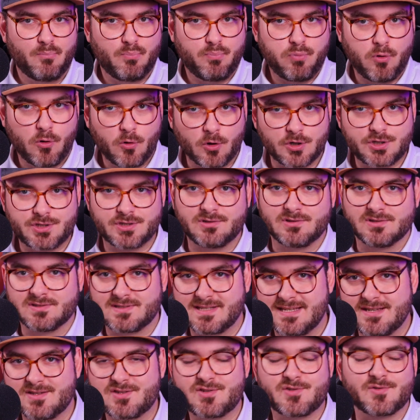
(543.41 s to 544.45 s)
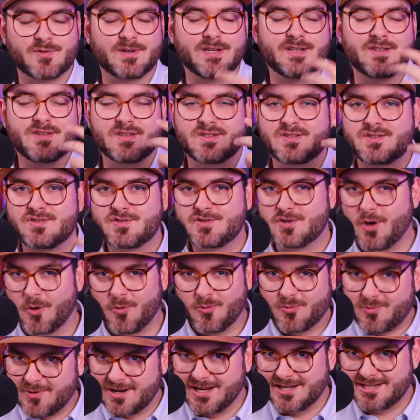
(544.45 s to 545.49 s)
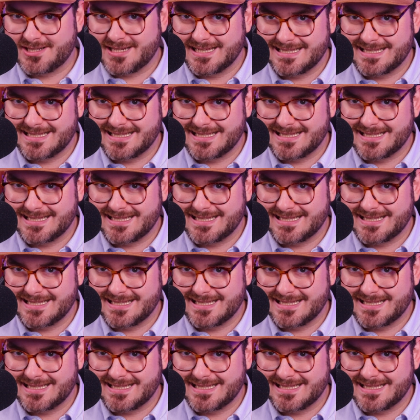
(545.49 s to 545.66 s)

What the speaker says: Portugal's history is so rich.